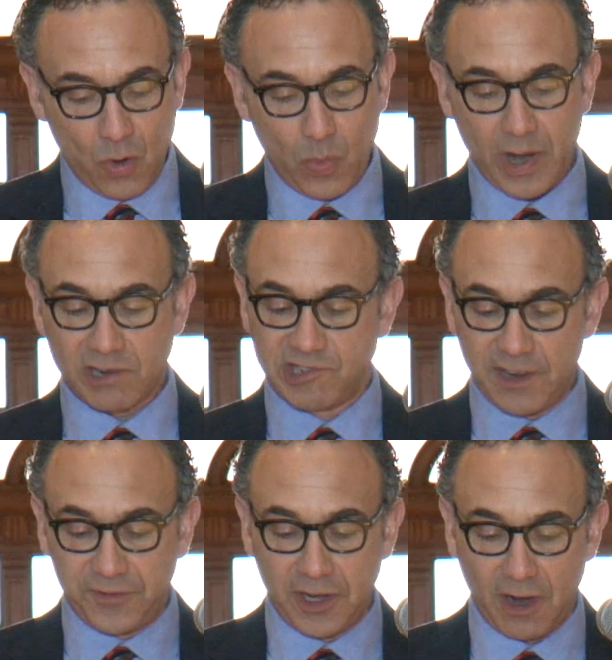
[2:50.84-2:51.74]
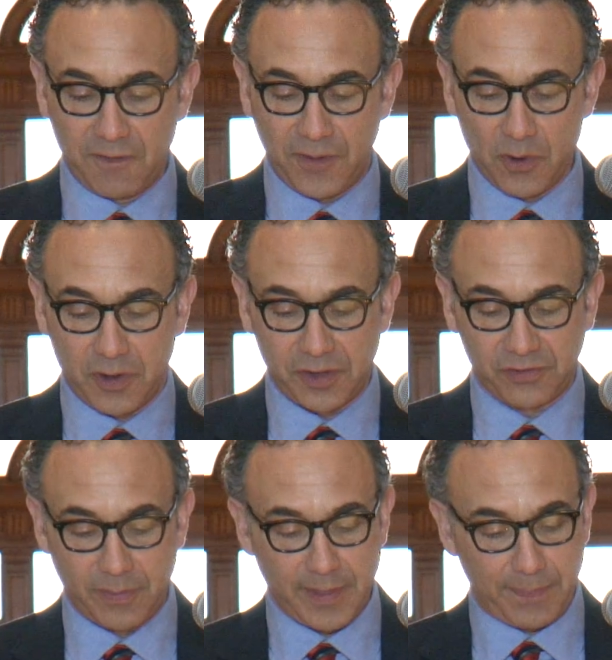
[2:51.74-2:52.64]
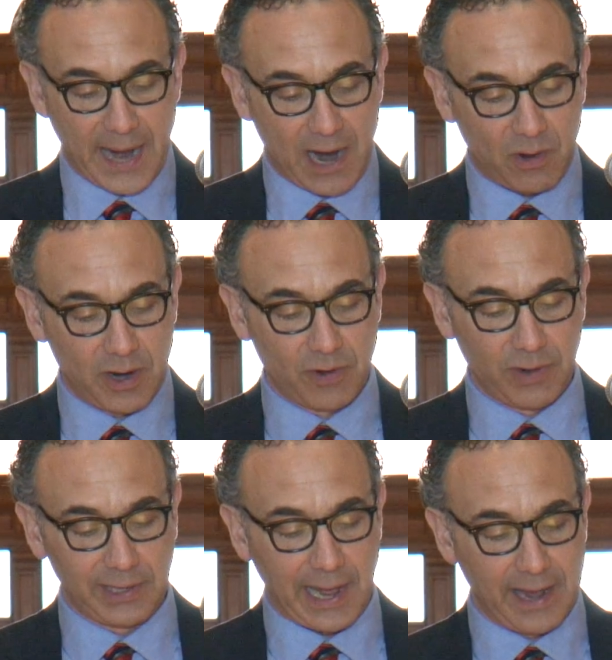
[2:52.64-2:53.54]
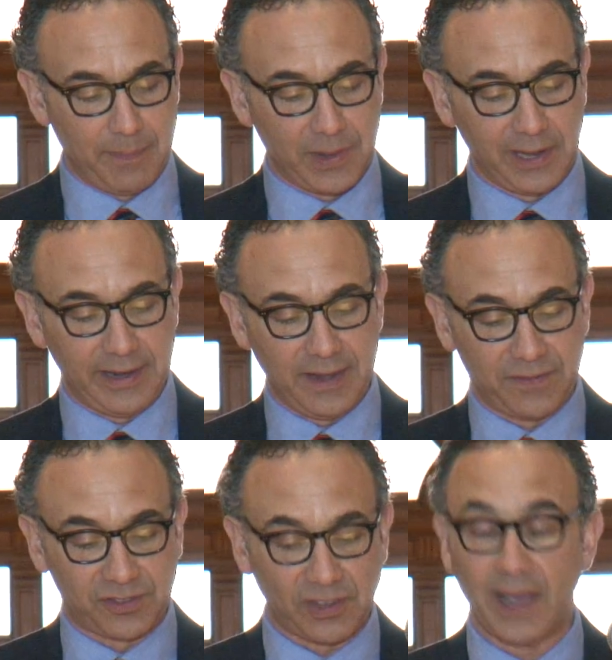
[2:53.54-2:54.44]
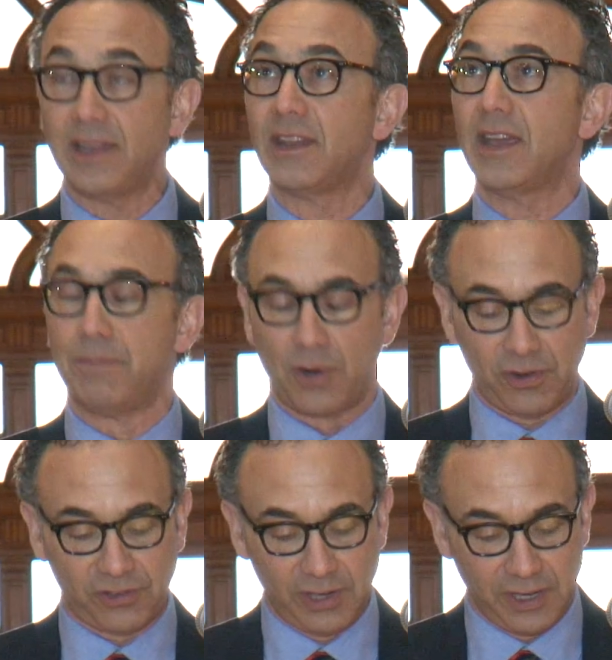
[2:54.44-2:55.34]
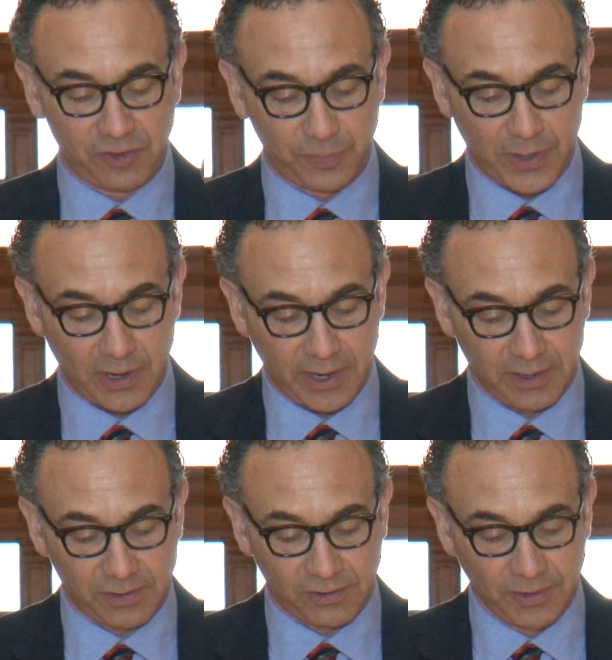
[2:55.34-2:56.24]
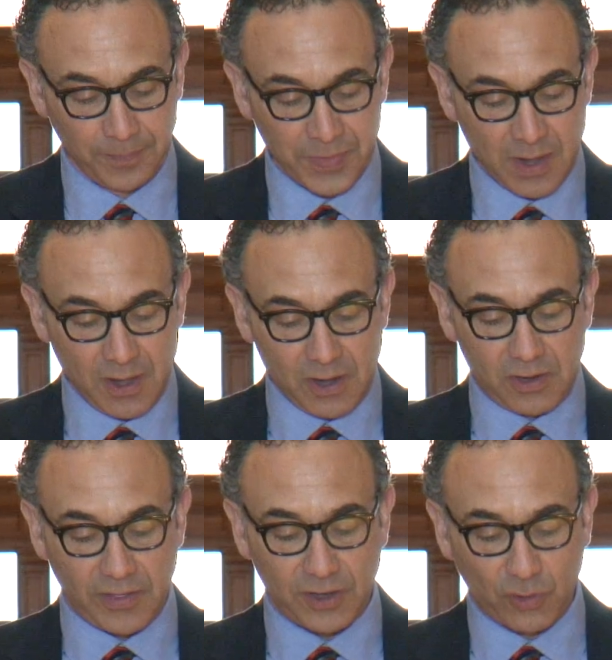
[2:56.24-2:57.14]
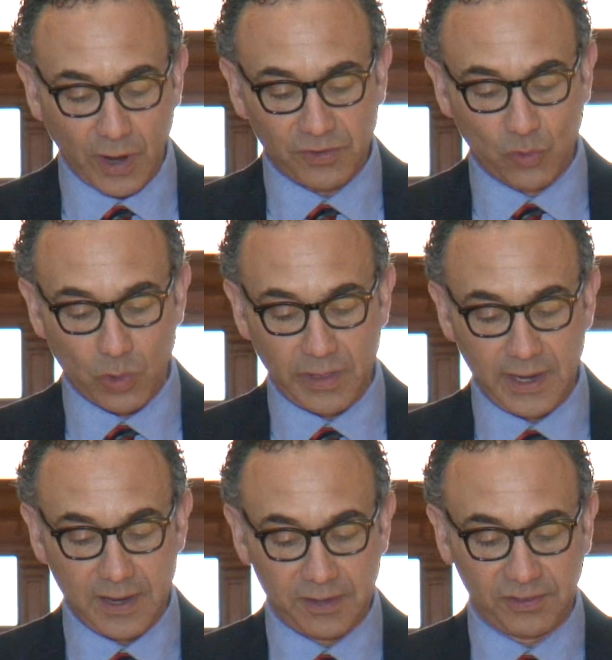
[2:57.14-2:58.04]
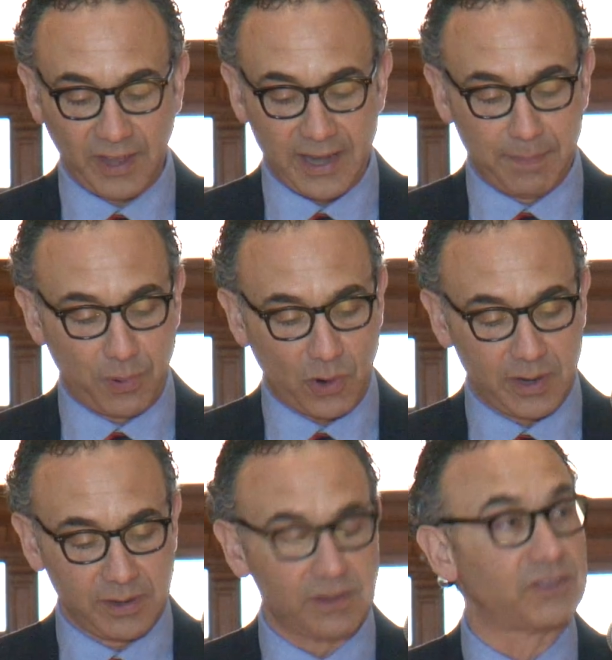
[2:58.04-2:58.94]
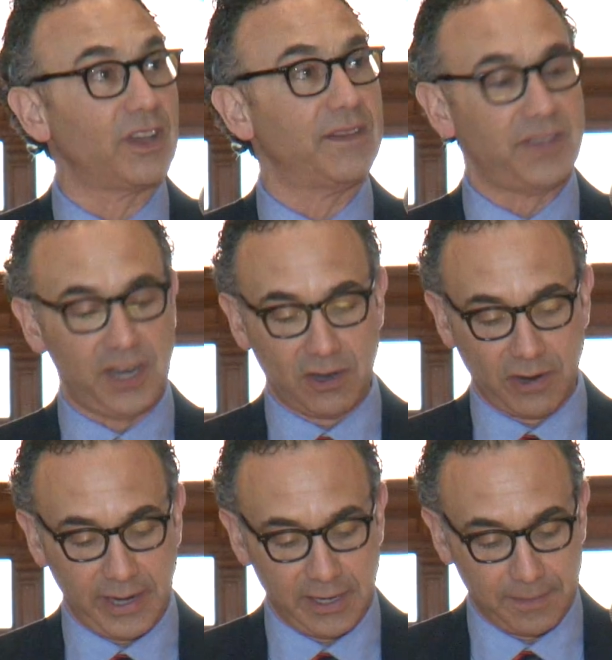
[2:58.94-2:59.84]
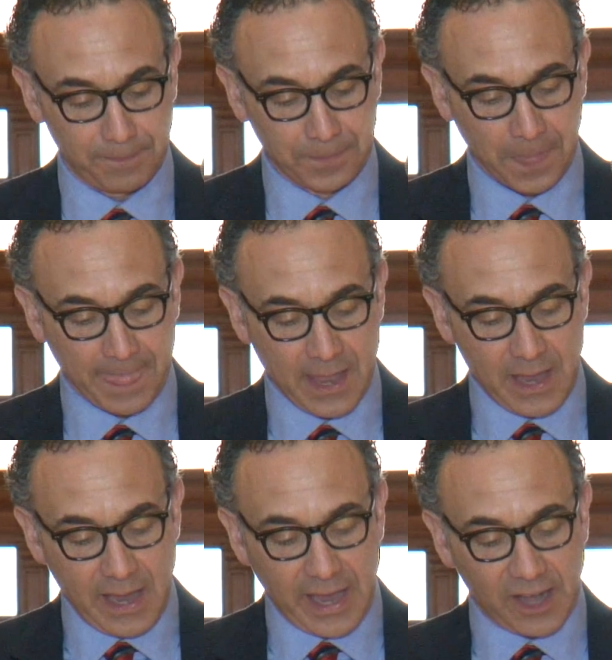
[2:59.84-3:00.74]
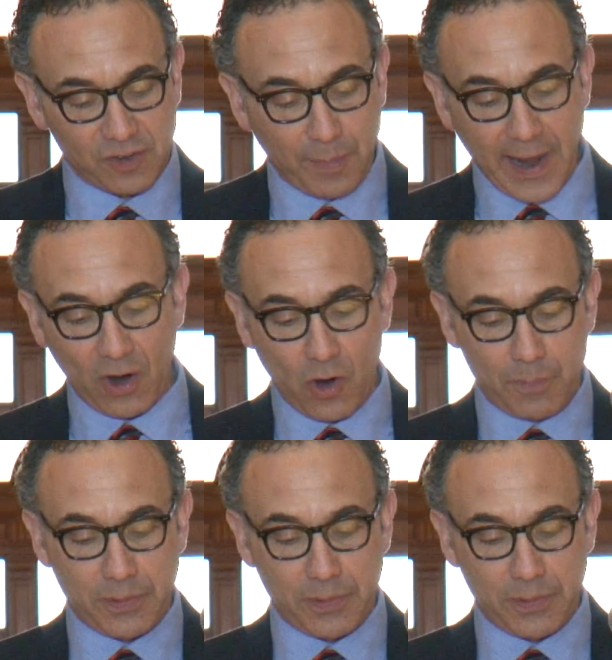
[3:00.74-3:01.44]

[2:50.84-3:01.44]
We are shifting our focus from the power and reliability of sight and personal experience to the trustworthiness and importance of hearing. It is my hope